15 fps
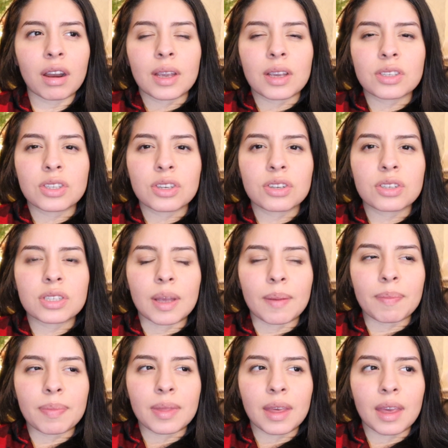Is there
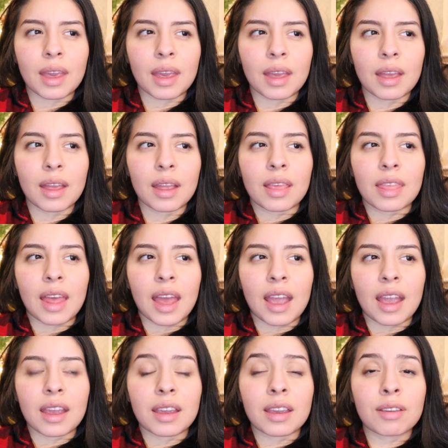something
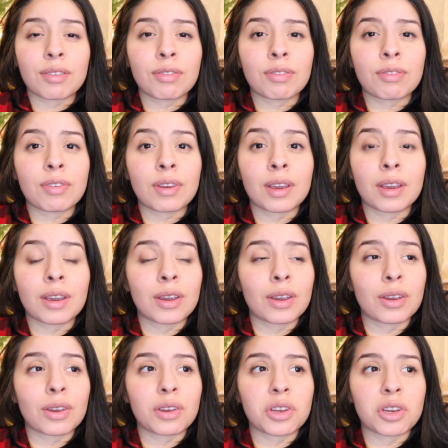that if
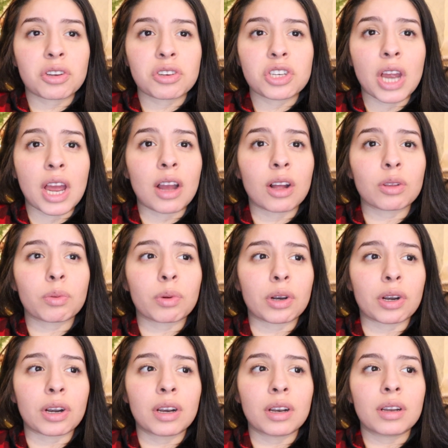your child
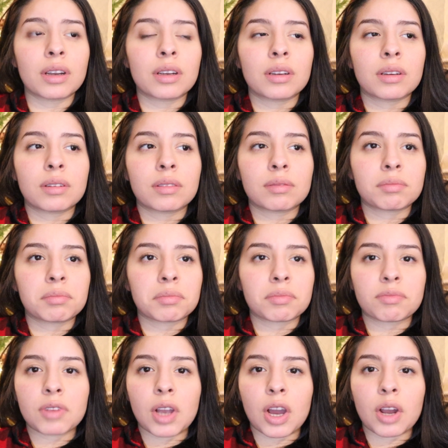were,
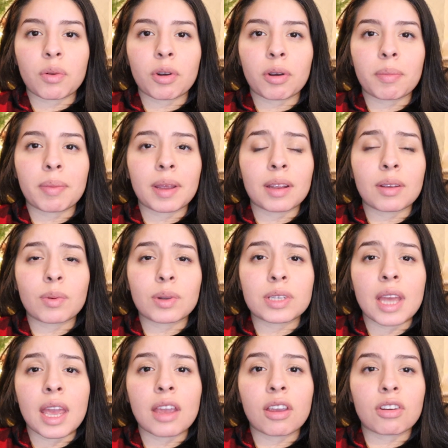God would
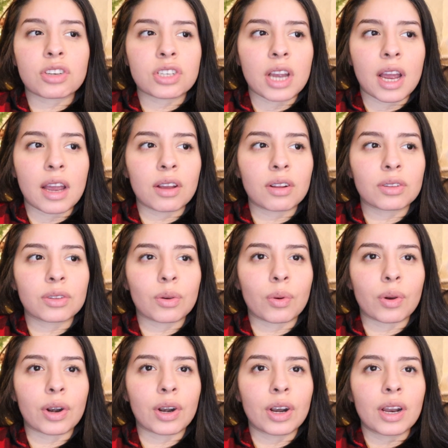take your child,
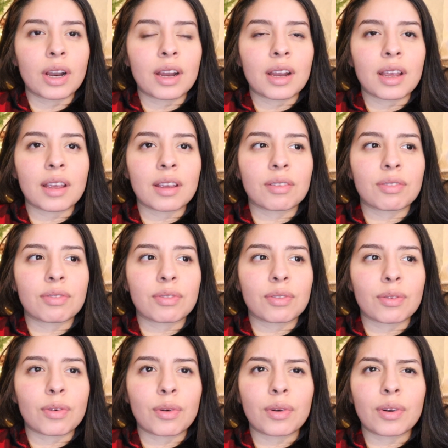or if
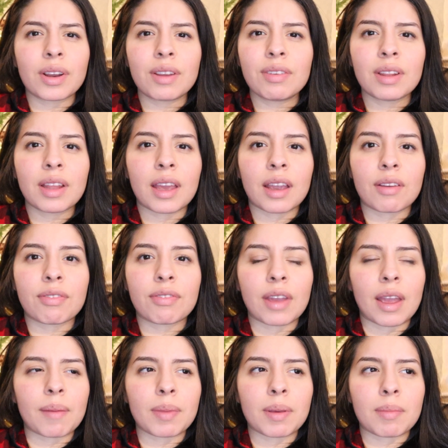even like a
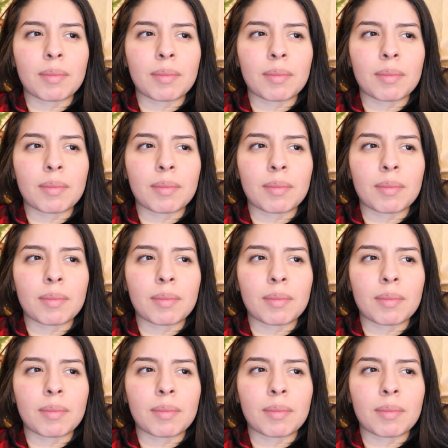family